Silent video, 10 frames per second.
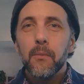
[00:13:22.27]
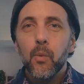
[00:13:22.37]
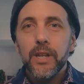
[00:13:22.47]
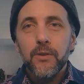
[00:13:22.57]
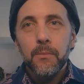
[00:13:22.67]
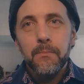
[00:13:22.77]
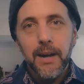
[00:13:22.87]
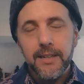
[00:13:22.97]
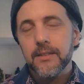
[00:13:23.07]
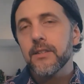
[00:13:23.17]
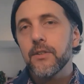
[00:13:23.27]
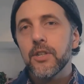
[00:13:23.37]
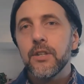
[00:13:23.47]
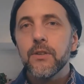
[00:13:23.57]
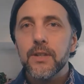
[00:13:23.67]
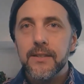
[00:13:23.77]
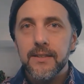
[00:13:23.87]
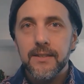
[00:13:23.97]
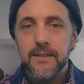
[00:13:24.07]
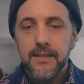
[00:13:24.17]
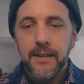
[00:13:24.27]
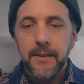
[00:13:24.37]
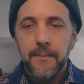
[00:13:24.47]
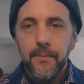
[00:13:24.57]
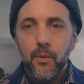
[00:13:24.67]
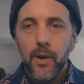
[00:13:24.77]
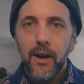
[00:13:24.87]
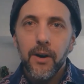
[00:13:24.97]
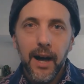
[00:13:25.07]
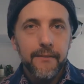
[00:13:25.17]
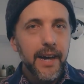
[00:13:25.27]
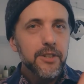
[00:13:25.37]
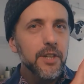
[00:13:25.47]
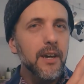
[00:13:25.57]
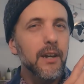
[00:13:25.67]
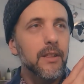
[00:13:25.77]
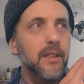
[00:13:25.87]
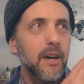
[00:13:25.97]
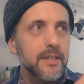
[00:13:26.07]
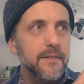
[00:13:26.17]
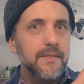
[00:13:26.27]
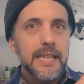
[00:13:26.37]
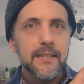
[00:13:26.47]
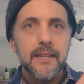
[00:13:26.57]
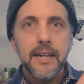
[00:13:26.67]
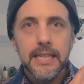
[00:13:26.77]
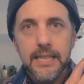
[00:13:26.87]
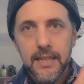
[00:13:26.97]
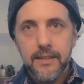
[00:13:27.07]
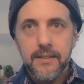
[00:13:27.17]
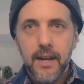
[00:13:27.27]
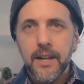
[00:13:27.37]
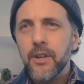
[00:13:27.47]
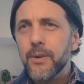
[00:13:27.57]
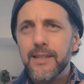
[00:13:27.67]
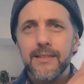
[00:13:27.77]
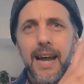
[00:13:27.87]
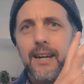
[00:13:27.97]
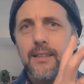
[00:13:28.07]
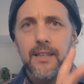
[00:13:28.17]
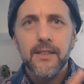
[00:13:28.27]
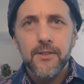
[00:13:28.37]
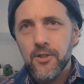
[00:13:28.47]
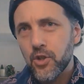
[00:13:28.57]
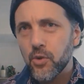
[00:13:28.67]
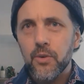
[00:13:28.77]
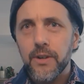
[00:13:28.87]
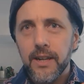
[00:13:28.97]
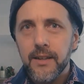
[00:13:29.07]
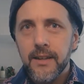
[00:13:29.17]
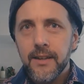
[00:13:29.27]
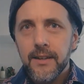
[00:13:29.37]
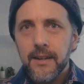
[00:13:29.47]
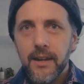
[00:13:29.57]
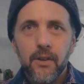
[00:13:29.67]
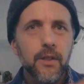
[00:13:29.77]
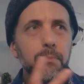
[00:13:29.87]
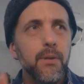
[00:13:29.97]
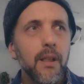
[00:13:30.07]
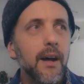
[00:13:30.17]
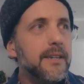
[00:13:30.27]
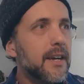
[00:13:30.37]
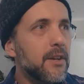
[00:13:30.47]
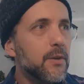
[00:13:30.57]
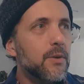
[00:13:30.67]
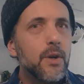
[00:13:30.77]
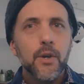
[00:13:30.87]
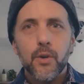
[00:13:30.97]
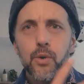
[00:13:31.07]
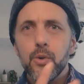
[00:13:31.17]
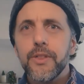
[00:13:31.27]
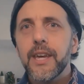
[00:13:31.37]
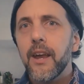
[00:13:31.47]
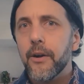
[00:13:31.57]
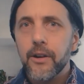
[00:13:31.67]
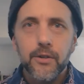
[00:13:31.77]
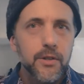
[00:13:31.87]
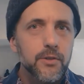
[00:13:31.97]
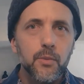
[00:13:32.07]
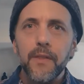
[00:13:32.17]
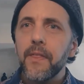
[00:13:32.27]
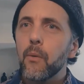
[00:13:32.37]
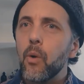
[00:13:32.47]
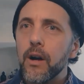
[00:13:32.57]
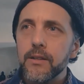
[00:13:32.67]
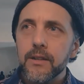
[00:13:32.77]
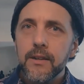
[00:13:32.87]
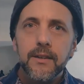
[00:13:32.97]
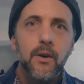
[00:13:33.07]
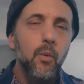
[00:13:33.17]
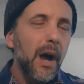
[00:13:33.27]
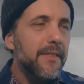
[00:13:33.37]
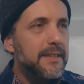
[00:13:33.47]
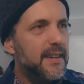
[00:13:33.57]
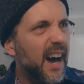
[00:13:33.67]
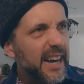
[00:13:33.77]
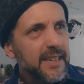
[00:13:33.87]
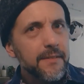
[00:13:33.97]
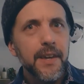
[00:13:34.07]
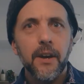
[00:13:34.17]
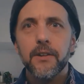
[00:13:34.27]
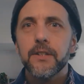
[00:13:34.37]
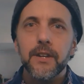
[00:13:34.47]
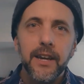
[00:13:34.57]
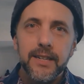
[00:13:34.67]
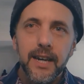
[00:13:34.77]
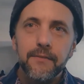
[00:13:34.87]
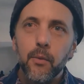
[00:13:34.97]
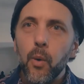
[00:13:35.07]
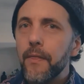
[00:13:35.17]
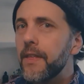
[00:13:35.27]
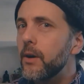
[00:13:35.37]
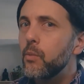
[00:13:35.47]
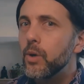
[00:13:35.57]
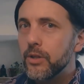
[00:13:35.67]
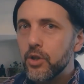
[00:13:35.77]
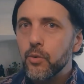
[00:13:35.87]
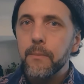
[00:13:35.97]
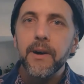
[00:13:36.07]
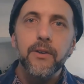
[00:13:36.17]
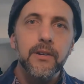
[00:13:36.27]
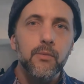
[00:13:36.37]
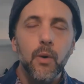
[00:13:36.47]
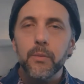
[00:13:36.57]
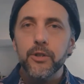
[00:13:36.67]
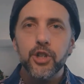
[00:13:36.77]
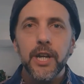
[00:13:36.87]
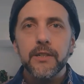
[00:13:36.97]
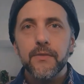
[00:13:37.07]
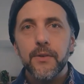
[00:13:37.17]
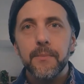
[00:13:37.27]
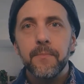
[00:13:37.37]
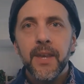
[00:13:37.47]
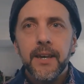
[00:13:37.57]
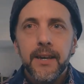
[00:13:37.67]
What you might start to notice is, wow, I've actually got a lot of these ideas. I know exactly the story. I know the plot. I know who the character is, what they want, why this kind of character can't have it, what they will do about it, and what will change for them.